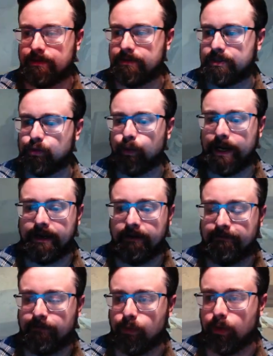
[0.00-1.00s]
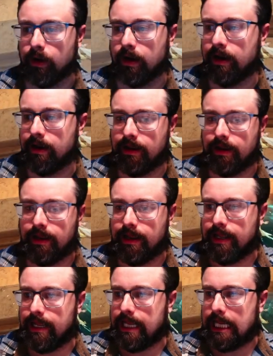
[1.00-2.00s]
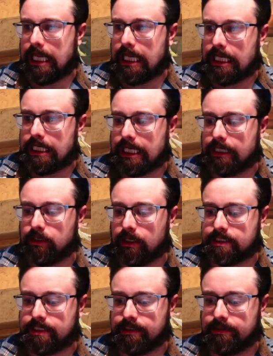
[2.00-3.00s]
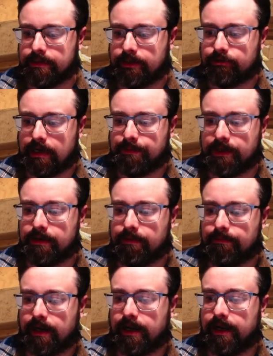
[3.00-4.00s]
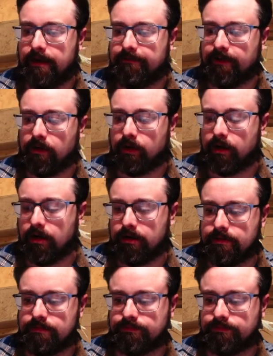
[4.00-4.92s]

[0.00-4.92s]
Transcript: just waiting for 10 costs here, and then I'll drop in my Pharaoh Guard. There